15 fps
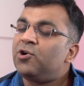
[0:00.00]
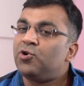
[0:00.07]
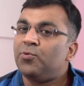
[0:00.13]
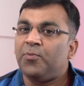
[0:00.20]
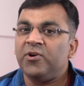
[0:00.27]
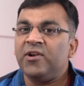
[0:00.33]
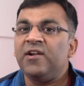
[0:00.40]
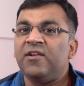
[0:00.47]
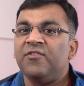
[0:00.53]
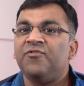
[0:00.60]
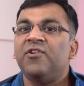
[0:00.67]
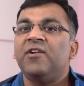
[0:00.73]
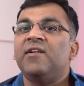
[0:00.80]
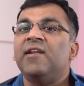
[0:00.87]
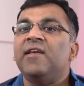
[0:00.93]
To put it
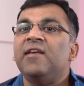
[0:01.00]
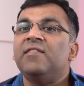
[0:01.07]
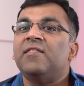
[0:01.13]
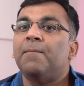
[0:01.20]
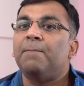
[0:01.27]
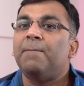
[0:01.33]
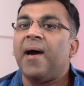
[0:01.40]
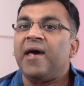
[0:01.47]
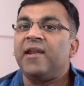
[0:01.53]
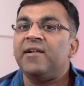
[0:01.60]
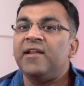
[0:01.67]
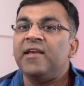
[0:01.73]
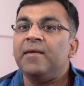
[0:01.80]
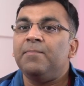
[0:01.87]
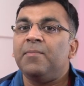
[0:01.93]
differently, the
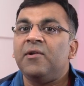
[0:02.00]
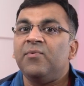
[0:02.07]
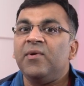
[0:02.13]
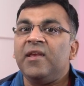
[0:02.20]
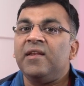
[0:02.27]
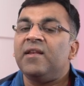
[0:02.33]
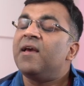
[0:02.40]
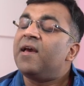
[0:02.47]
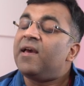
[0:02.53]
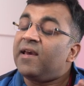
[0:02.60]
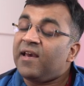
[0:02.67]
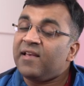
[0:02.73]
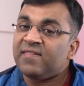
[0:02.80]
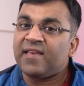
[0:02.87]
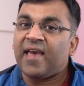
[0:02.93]
parity between
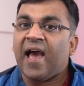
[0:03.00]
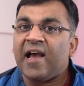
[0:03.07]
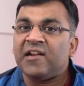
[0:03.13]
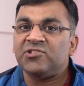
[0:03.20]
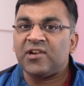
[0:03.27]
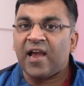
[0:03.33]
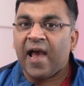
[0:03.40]
its cash